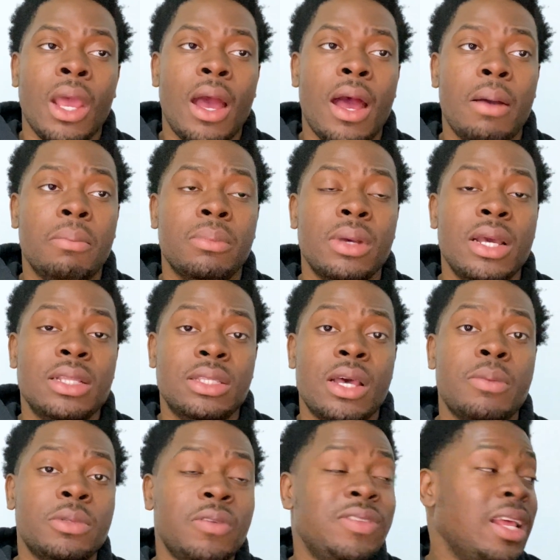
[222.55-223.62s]
In
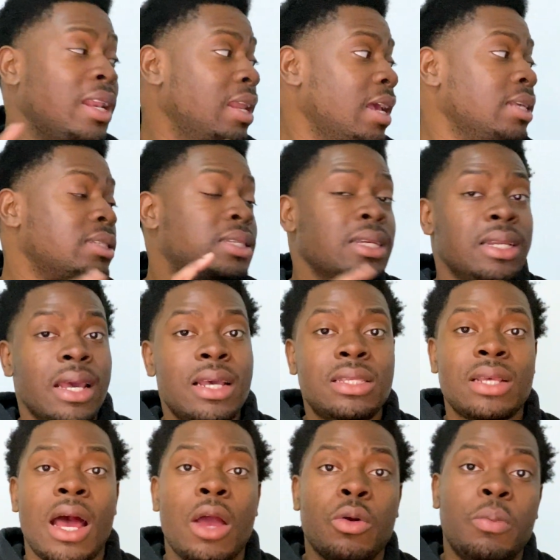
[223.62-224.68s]
terms of the link to
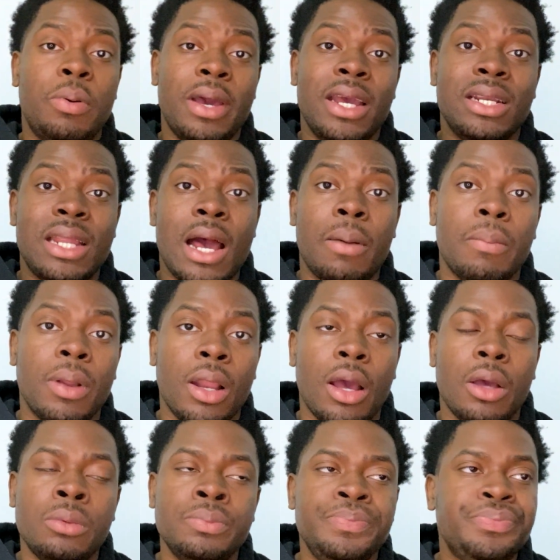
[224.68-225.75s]
this, I will put it down
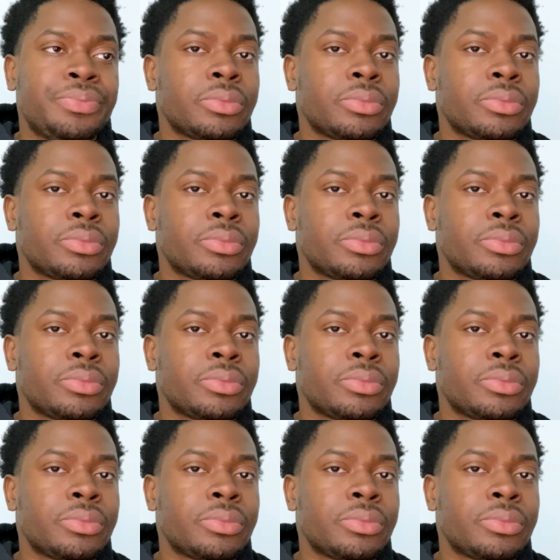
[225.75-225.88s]
below.